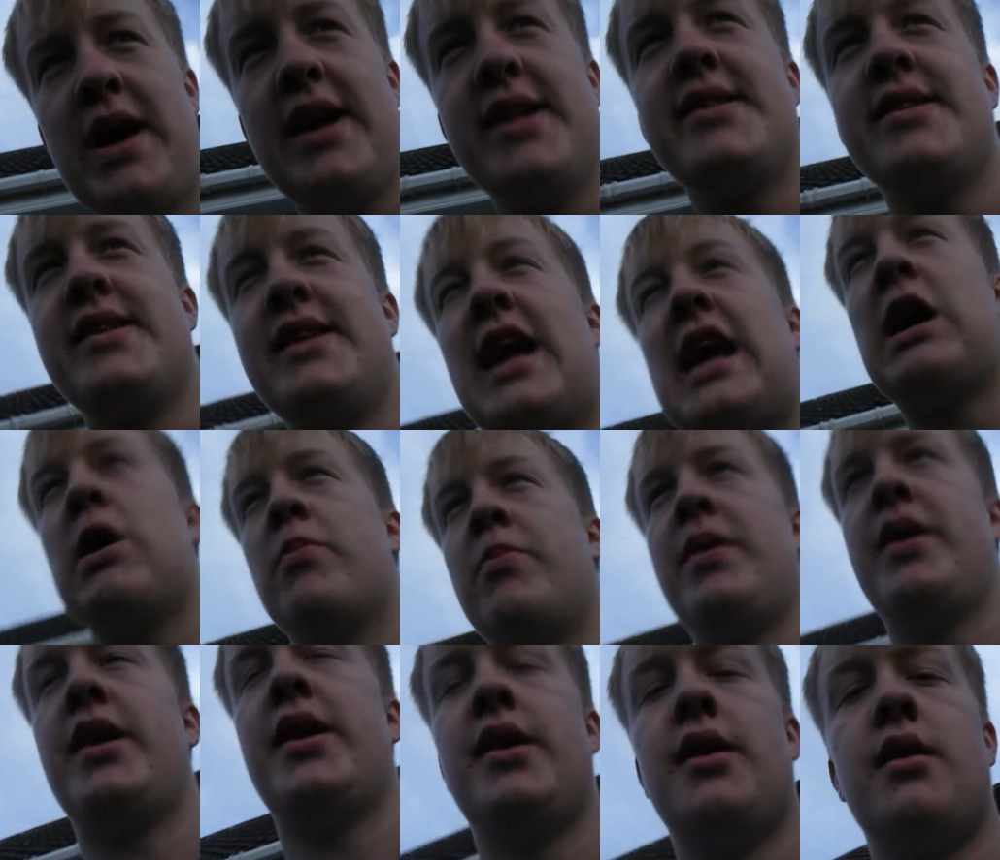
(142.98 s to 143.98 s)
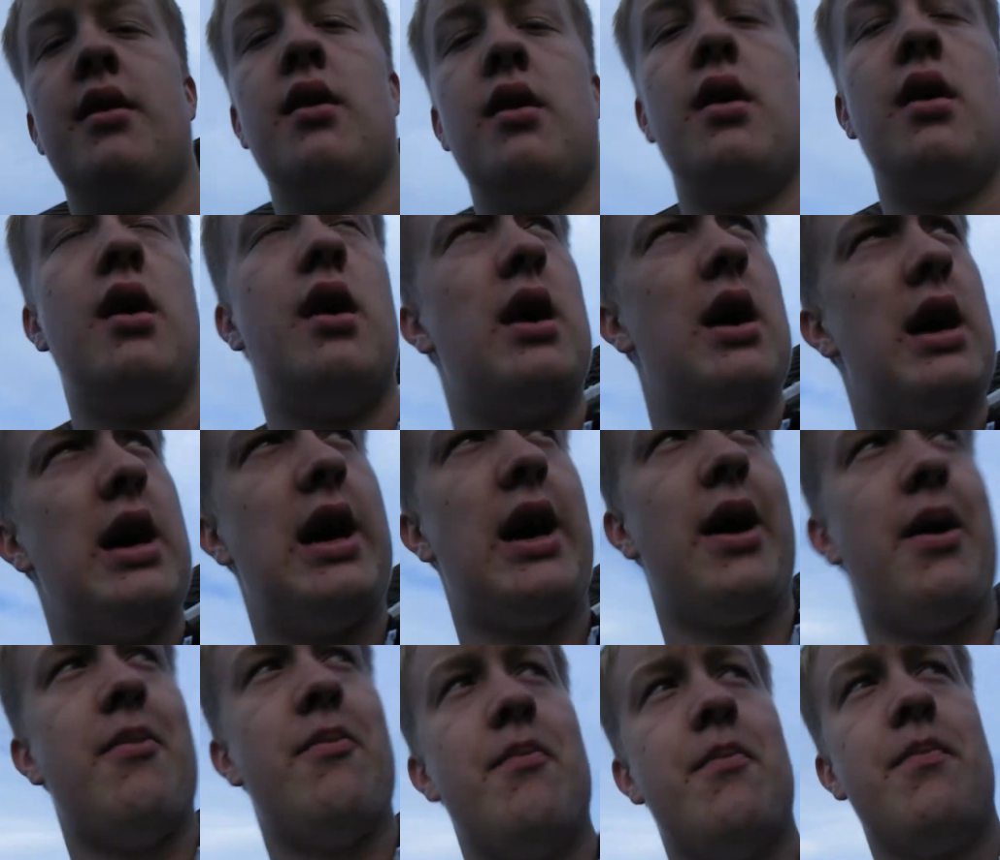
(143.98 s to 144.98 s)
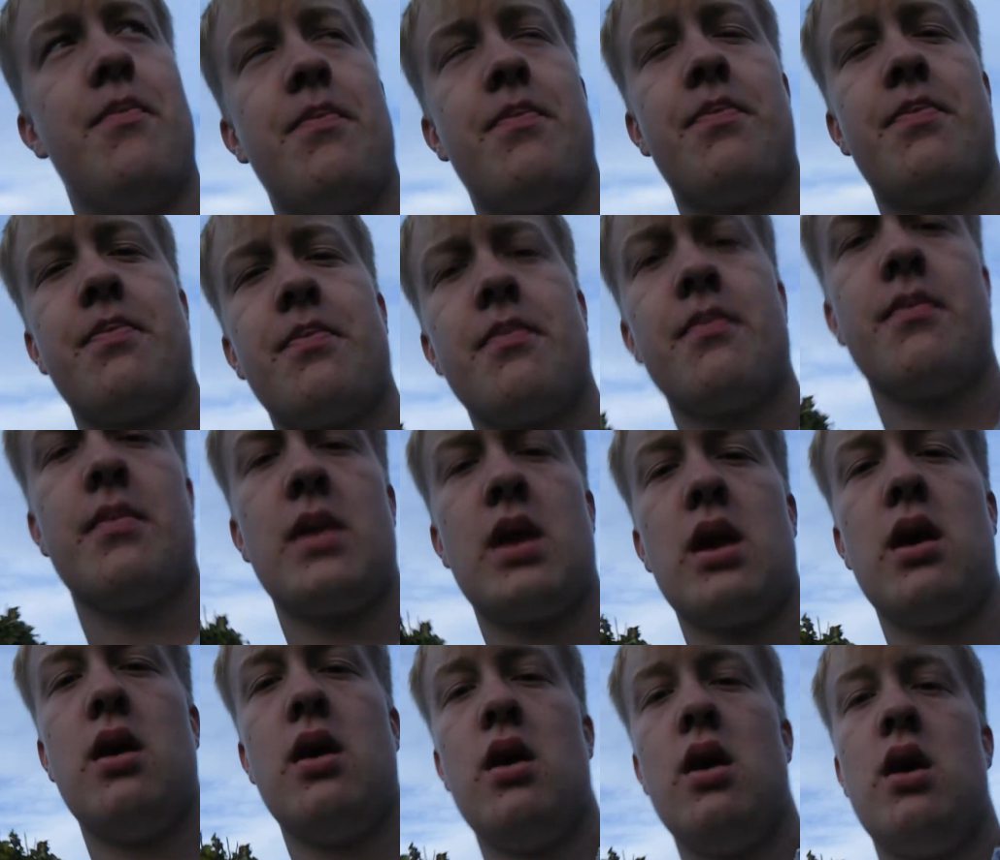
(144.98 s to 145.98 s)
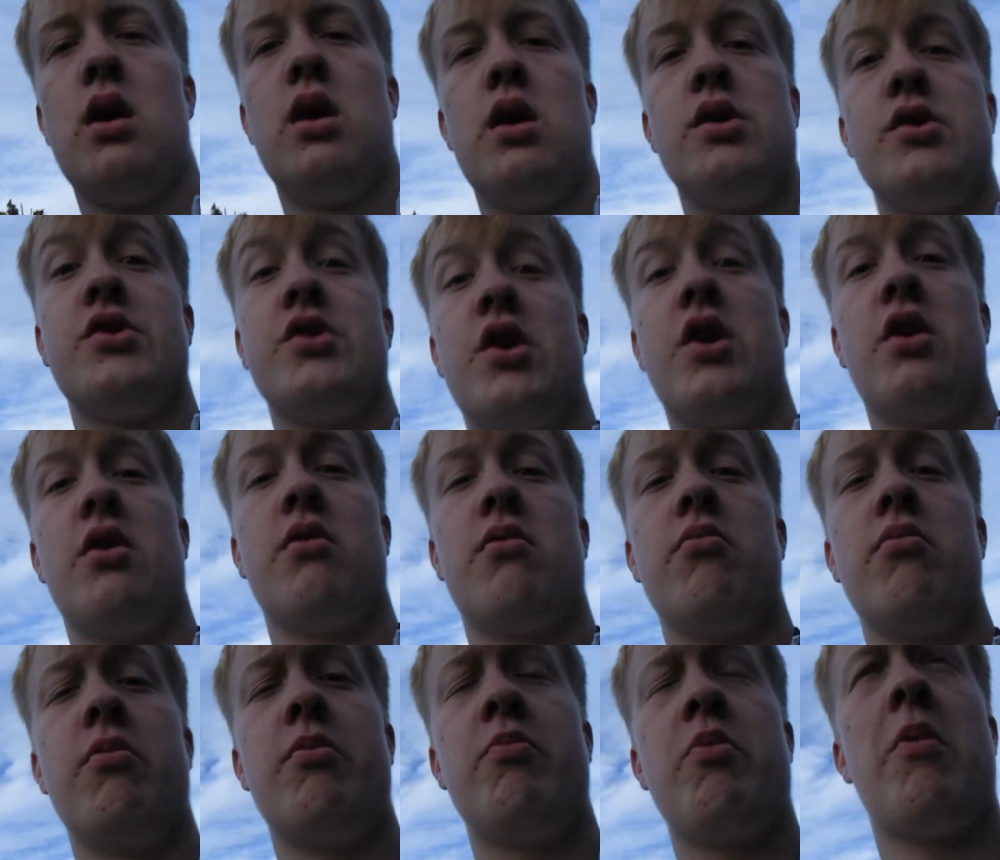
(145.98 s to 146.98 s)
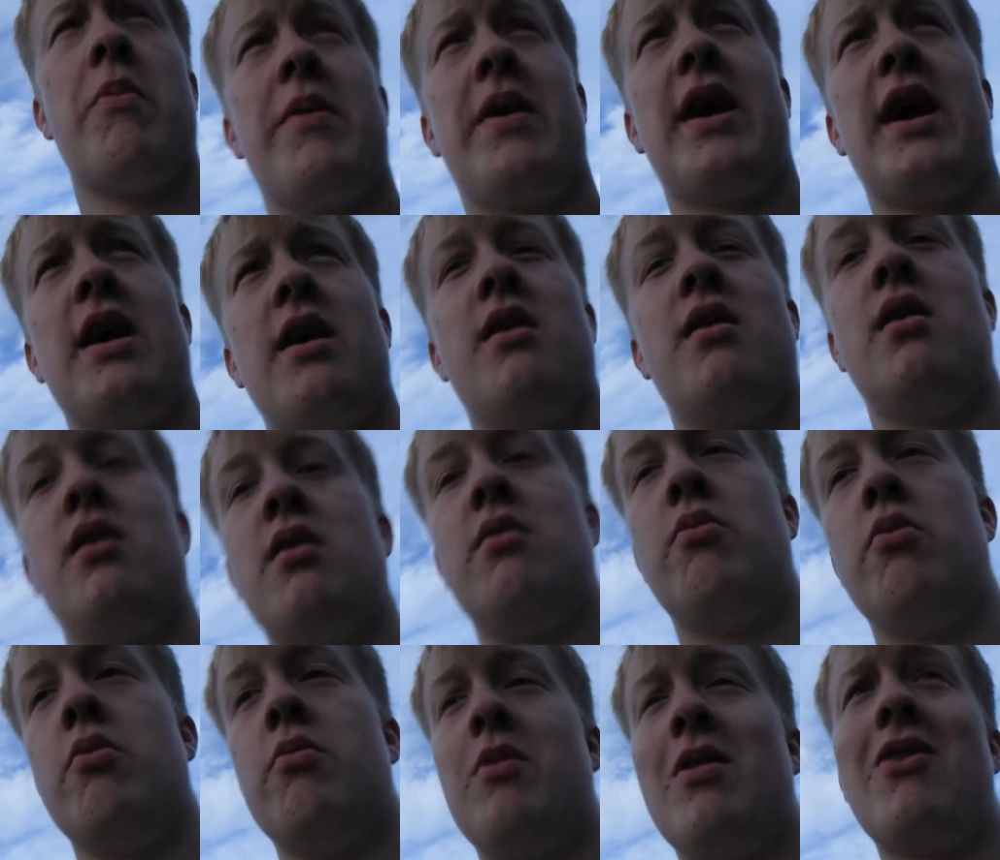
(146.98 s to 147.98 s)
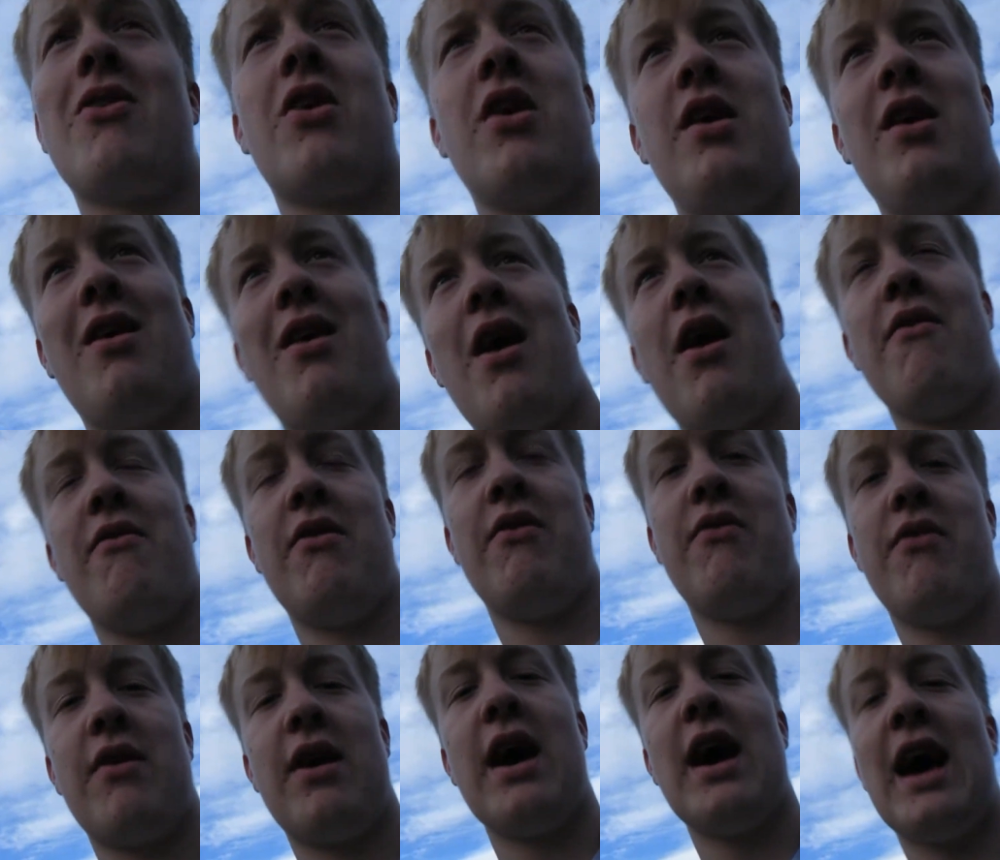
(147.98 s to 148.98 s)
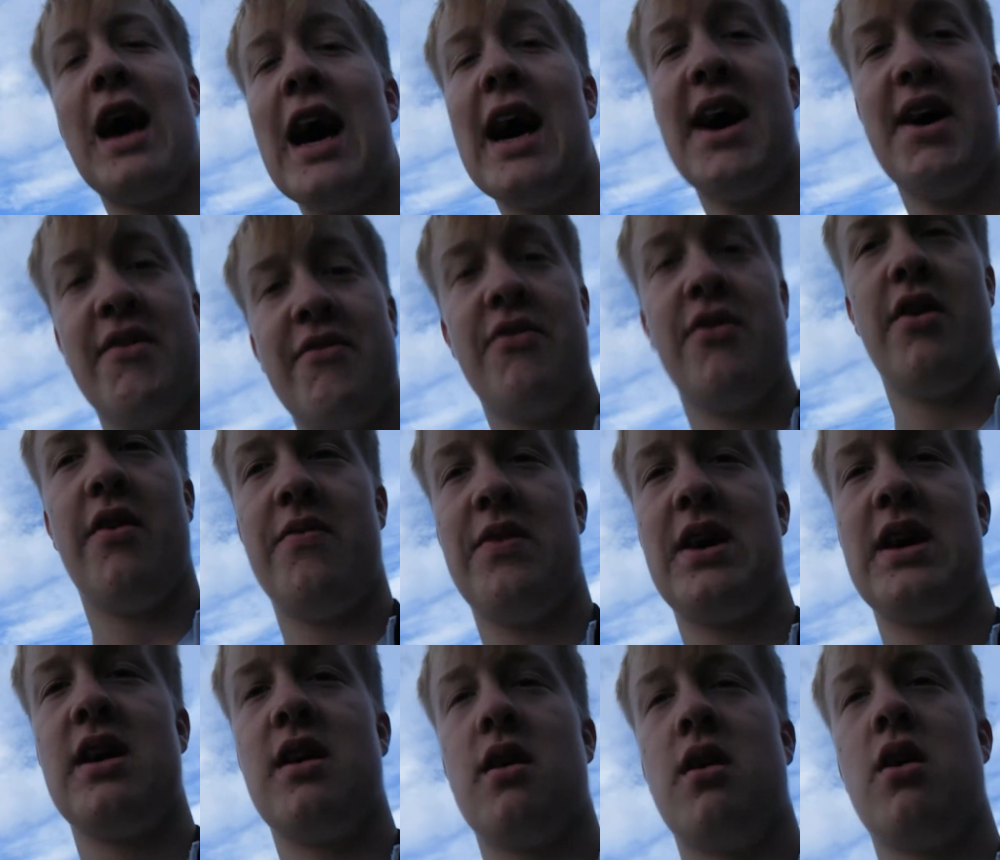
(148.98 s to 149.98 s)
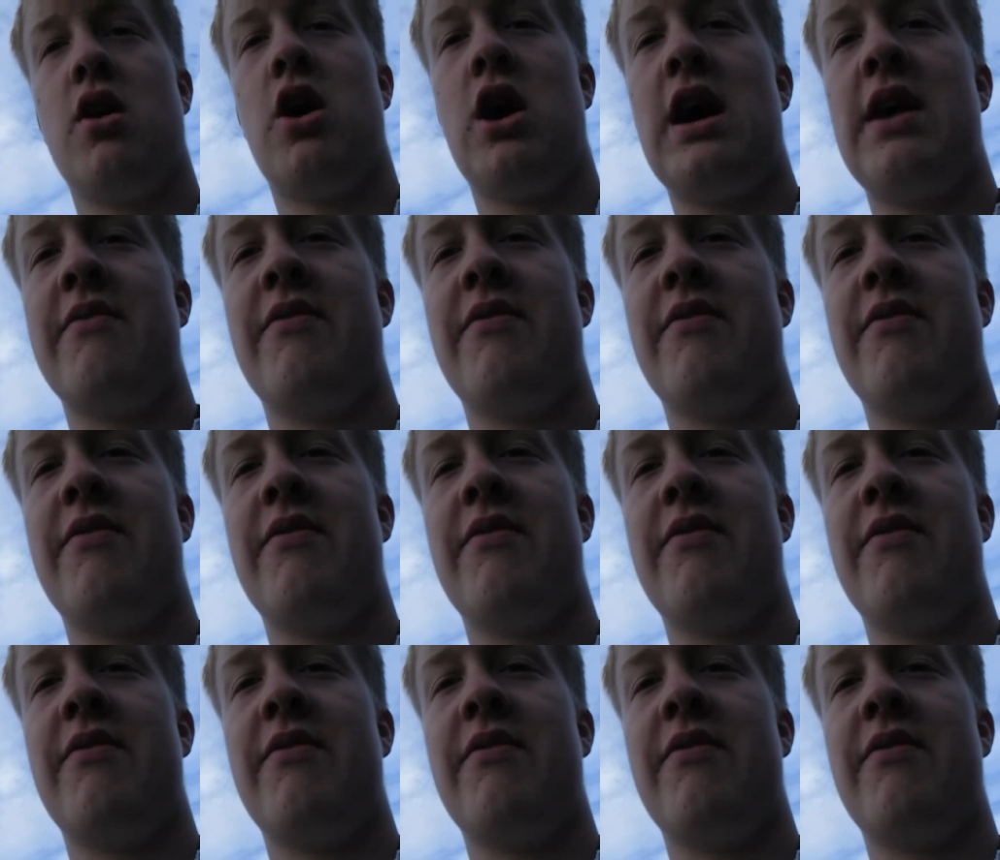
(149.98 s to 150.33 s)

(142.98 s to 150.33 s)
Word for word: Burton Albion. Um, so we'll probably get, we'll be lucky even if we get half of that, or